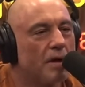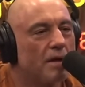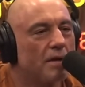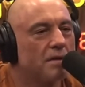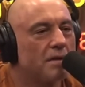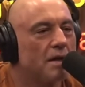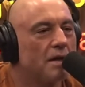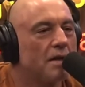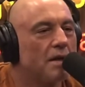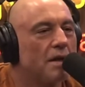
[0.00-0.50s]
on a
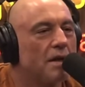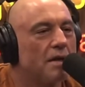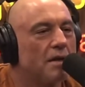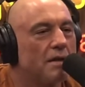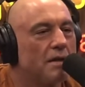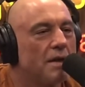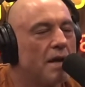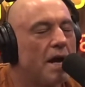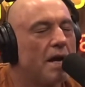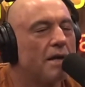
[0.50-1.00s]
Sunday.
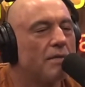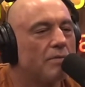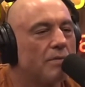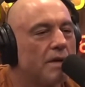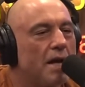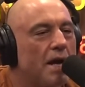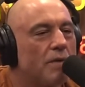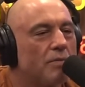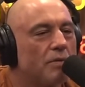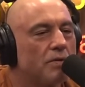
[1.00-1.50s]

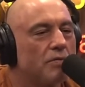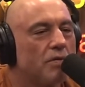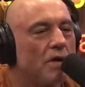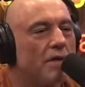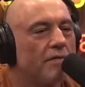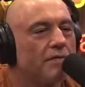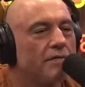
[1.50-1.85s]
9 was rough.